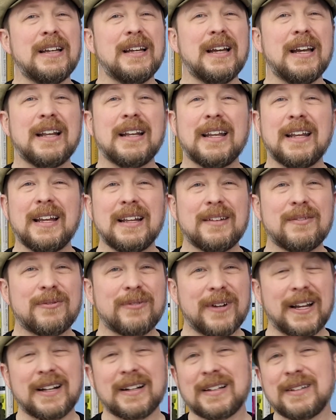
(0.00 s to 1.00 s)
And then
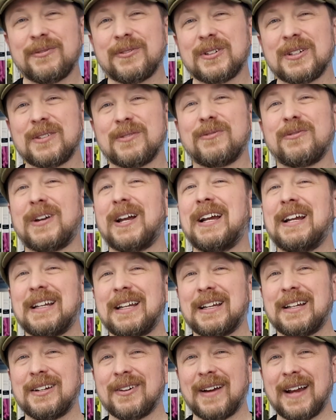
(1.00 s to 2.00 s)
finally, for
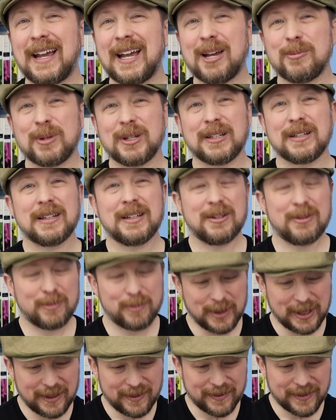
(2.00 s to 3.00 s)
defining your habit,
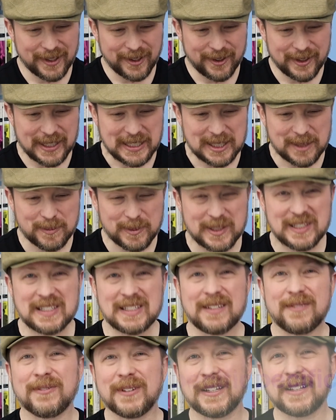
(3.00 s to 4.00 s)
be very
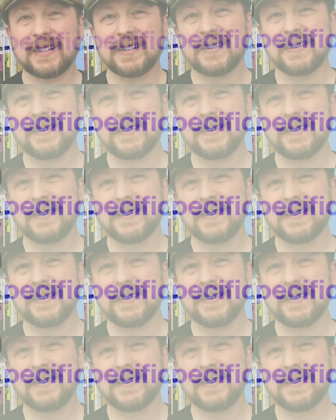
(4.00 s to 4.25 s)
specific,